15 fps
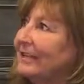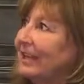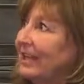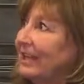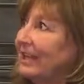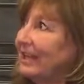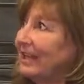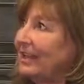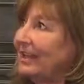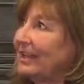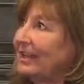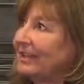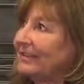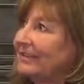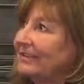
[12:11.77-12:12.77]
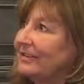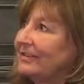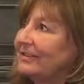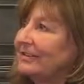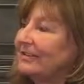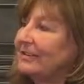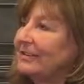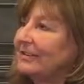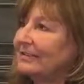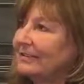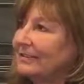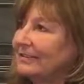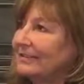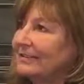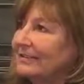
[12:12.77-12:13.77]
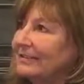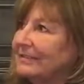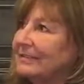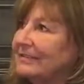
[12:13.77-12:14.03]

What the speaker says: This person isn't speaking.